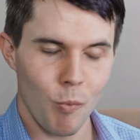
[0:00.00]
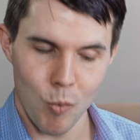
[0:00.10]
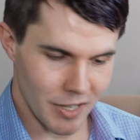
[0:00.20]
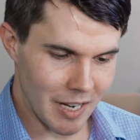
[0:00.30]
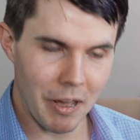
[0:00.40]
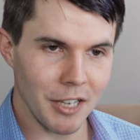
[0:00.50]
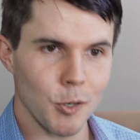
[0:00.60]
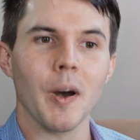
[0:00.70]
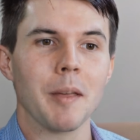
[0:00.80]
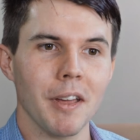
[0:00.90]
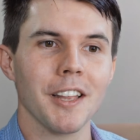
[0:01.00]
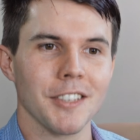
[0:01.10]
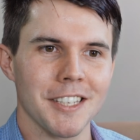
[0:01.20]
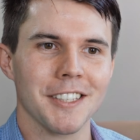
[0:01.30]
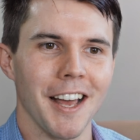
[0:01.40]
Within about 20
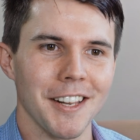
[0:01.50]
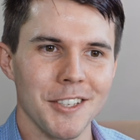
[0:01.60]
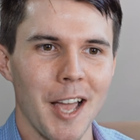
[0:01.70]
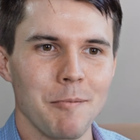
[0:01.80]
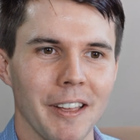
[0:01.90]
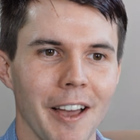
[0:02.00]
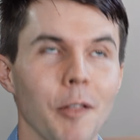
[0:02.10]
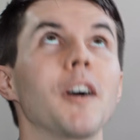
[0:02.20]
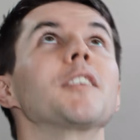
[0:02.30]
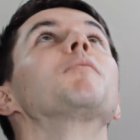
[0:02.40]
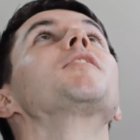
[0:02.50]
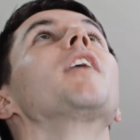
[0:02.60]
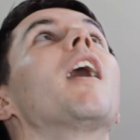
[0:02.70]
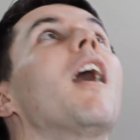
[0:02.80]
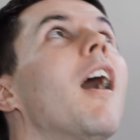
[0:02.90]
minutes, I start typing. Otherwise, I'm just
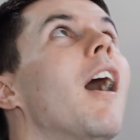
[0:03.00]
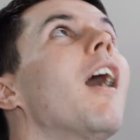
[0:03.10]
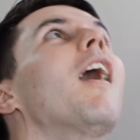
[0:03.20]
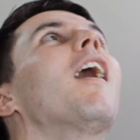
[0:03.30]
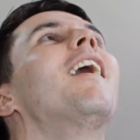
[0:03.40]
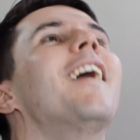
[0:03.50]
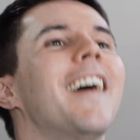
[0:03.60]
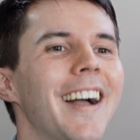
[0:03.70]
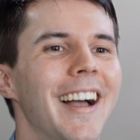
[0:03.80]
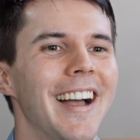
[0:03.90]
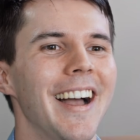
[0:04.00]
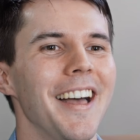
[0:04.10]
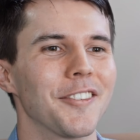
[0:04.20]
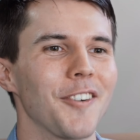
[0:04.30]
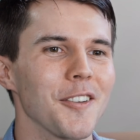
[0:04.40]
like,
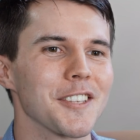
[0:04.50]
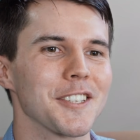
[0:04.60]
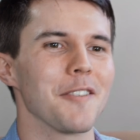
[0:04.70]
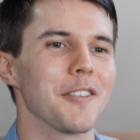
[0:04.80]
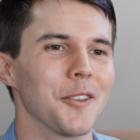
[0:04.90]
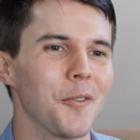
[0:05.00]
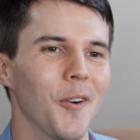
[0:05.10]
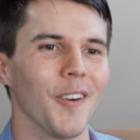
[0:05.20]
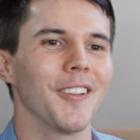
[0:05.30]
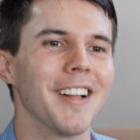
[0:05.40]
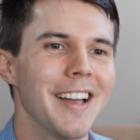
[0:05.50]
throwing stuff at the wall.